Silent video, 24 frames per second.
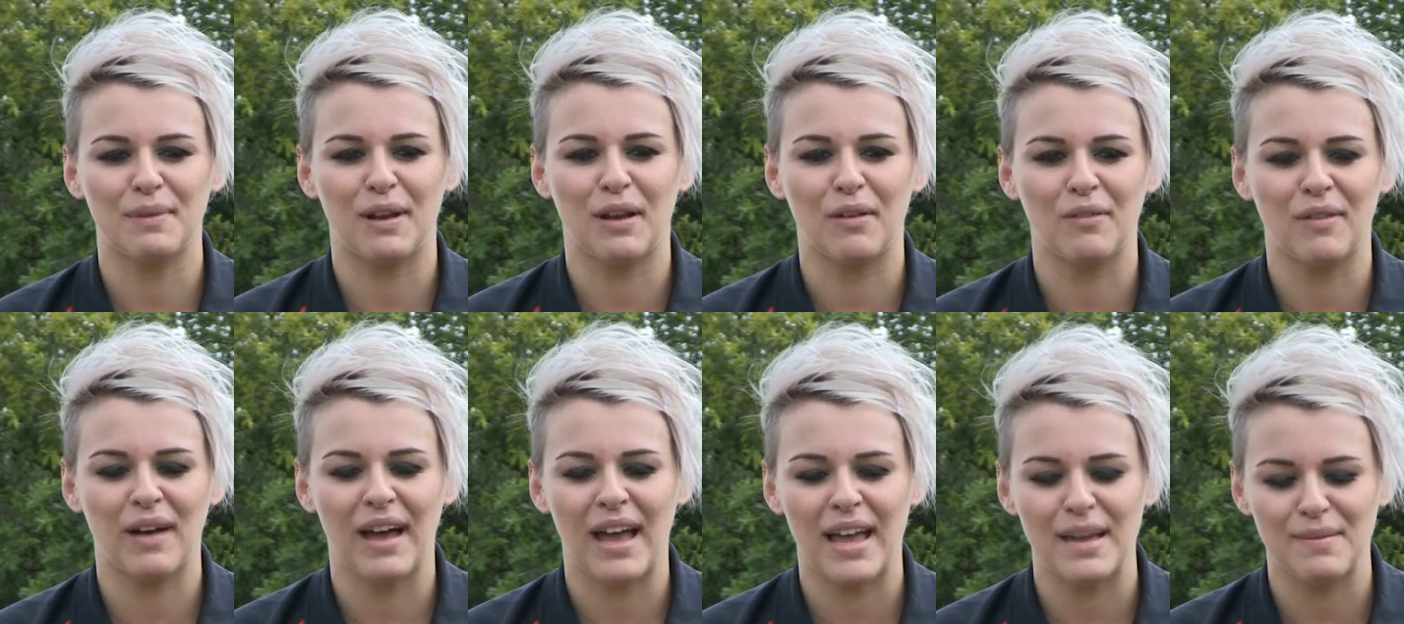come a
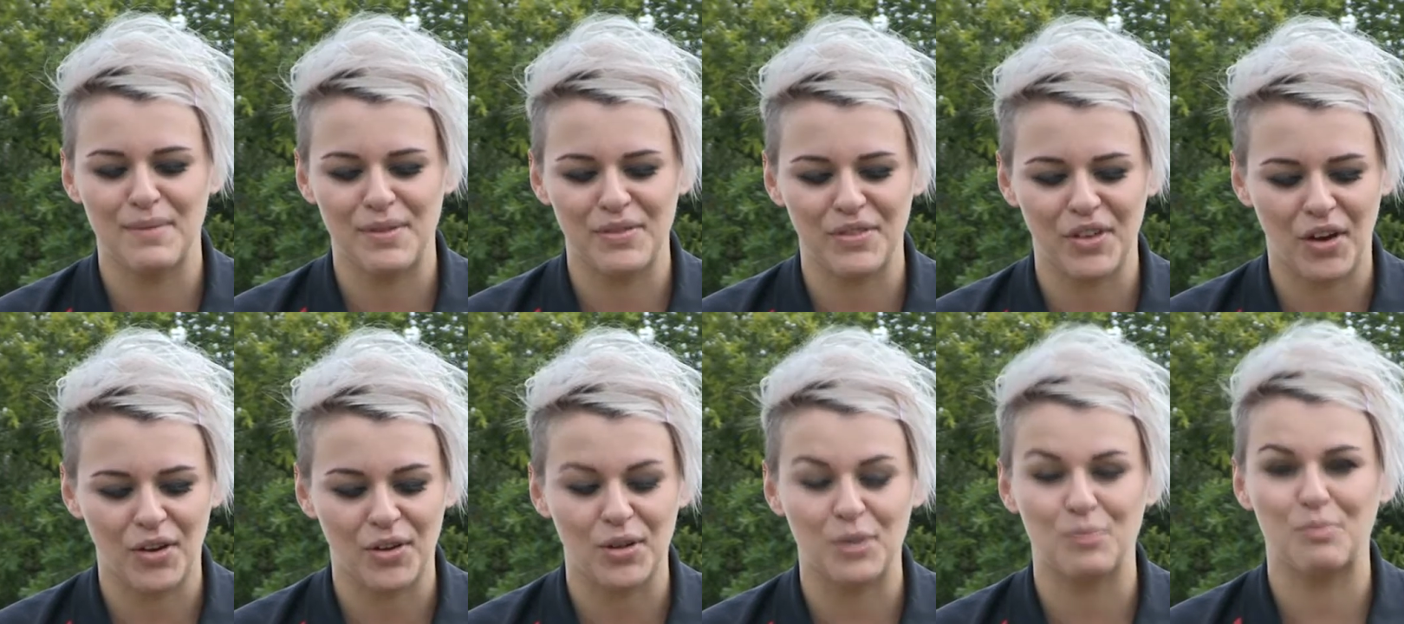long way and
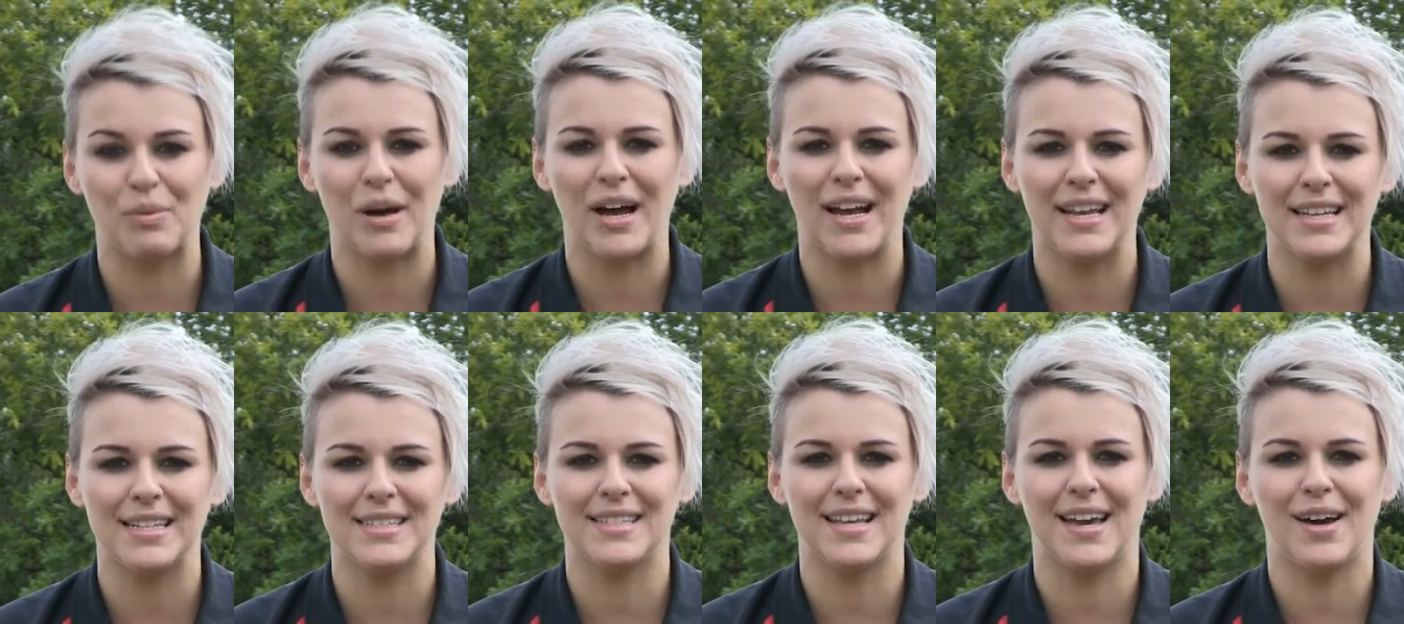we've got a good
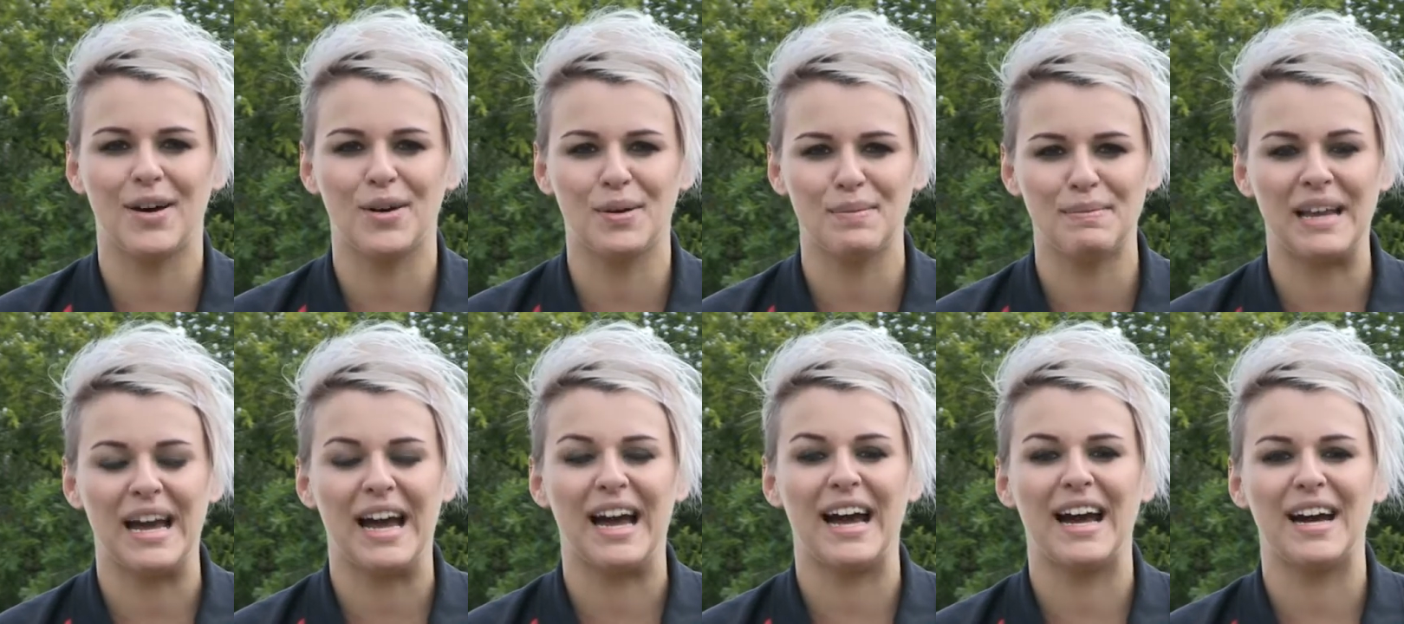bike set
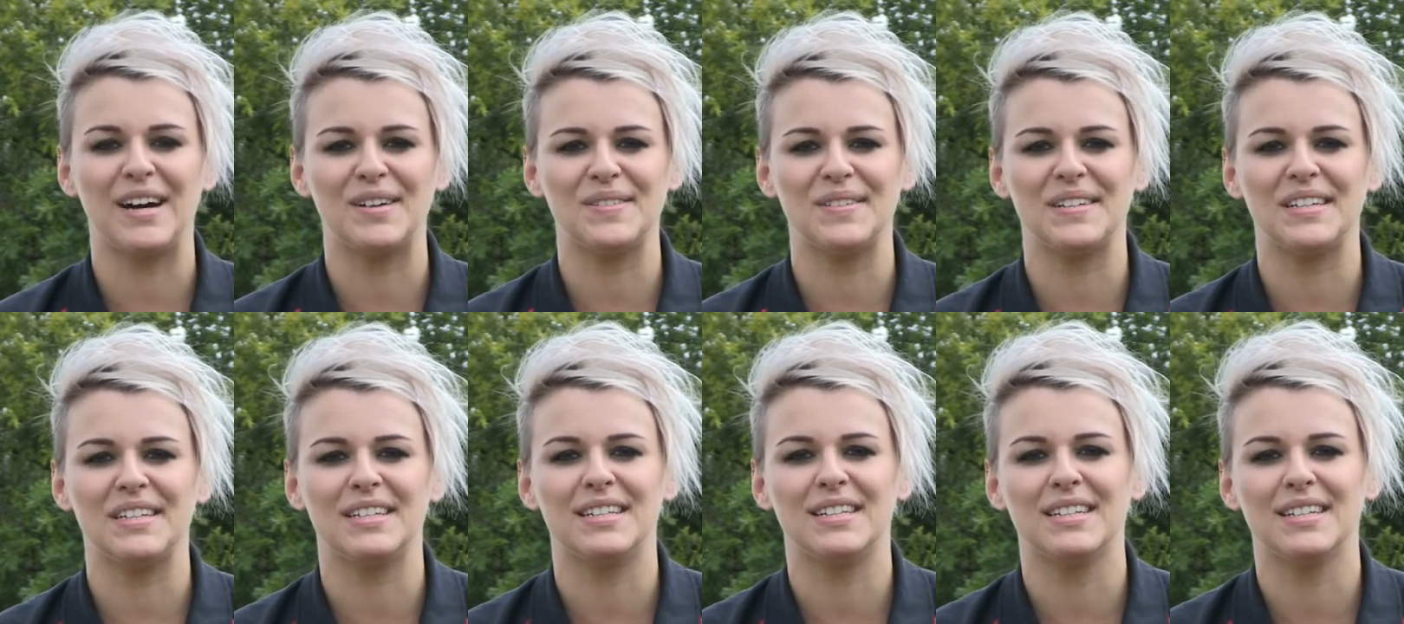up
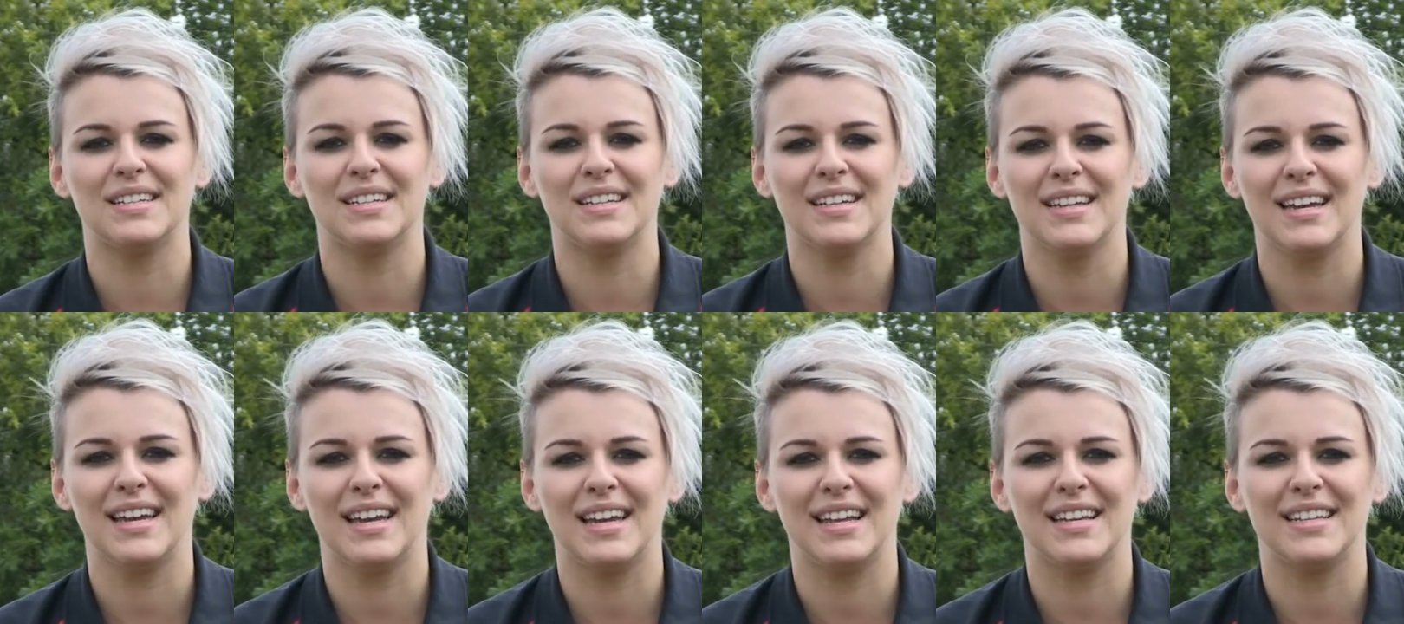now and,
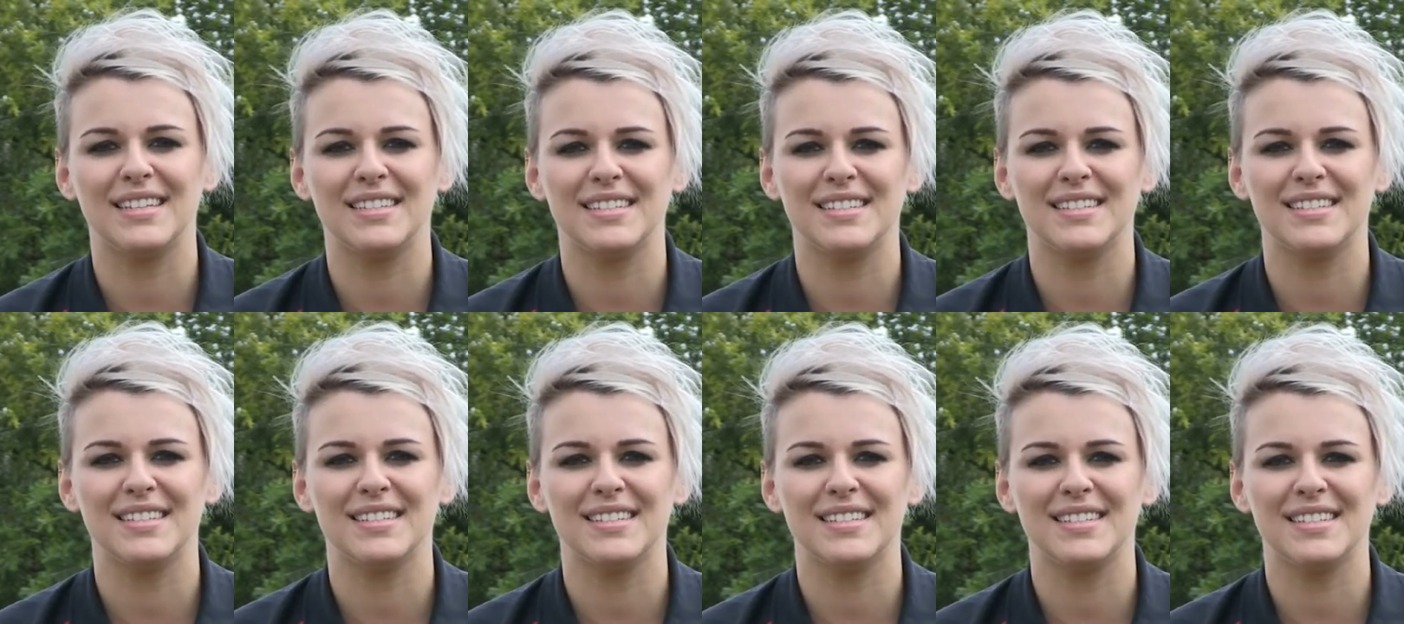and
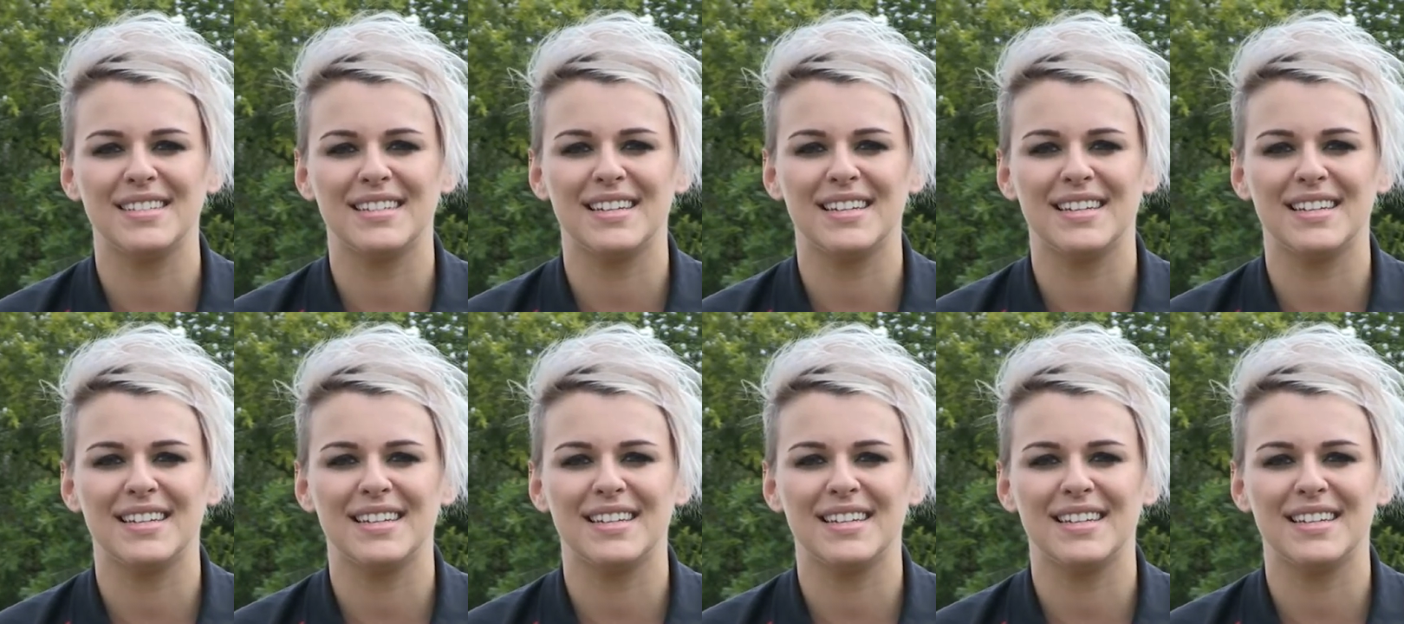it's,